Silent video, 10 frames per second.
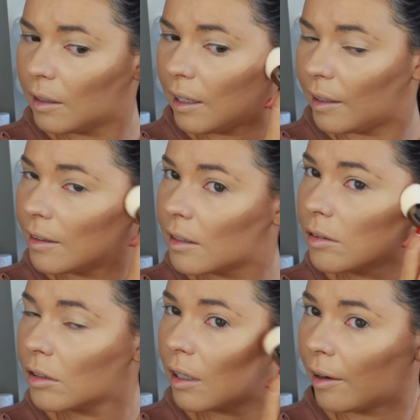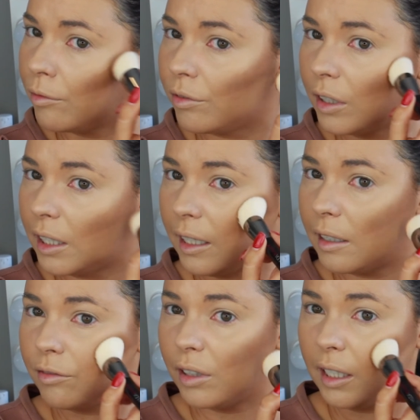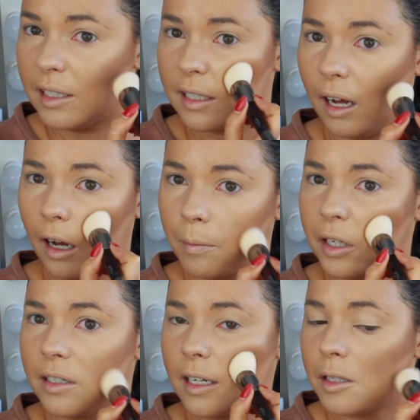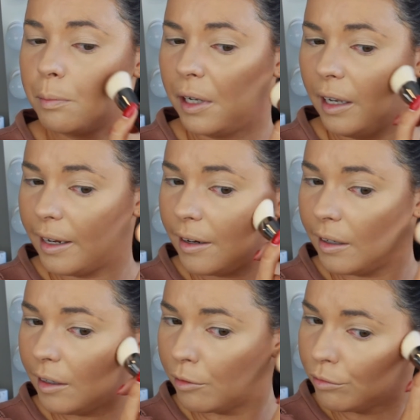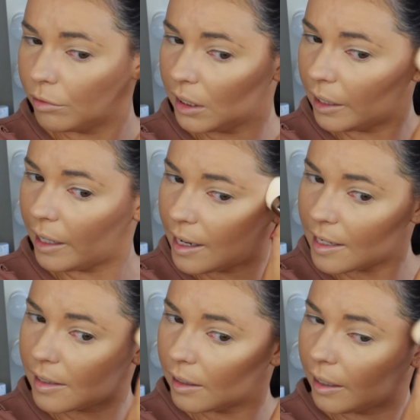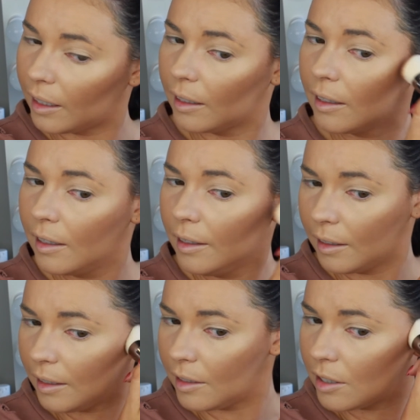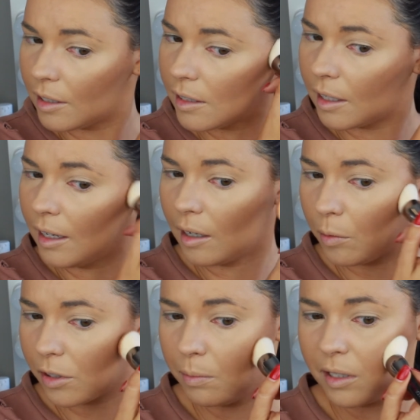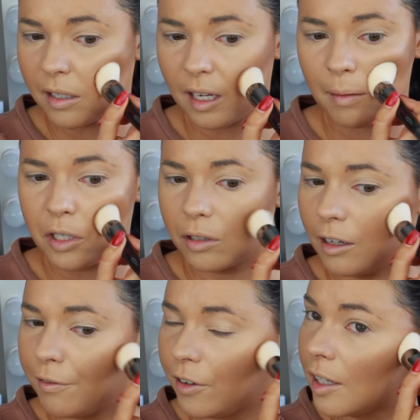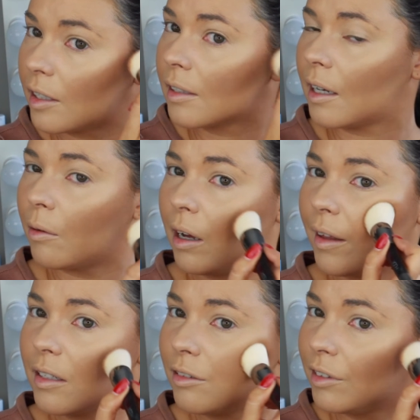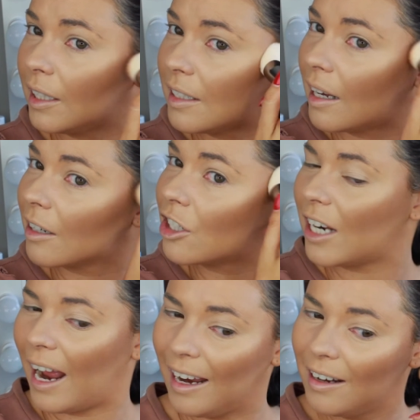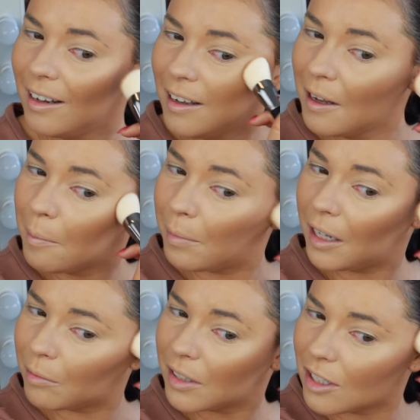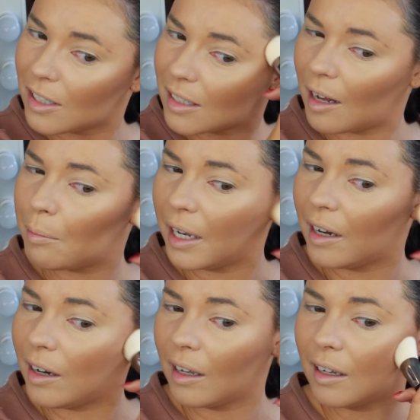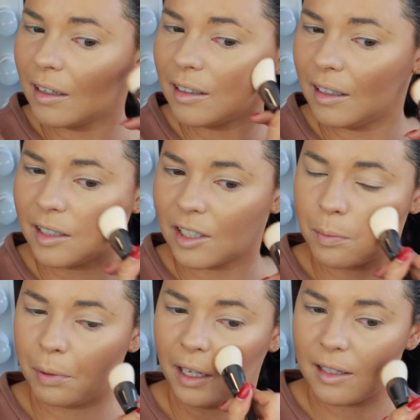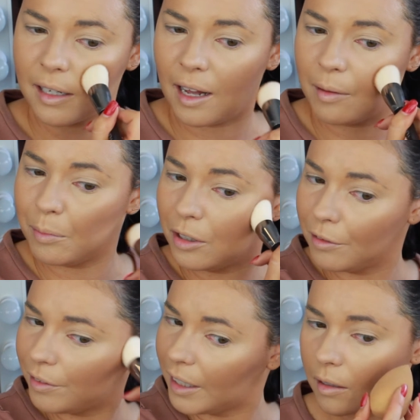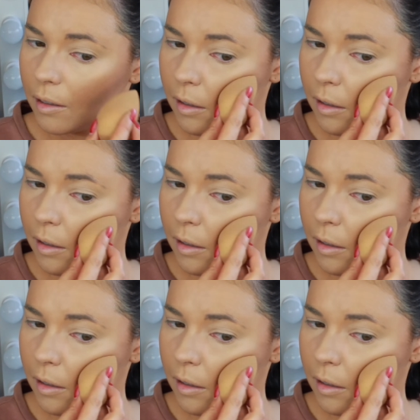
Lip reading: And this looks like really, really dark, but it does blend in really easily into the skin. I was a bit skeptical at first. I was like, wow, that's a really dark shade. But once you start blending it, it just blends out beautifully.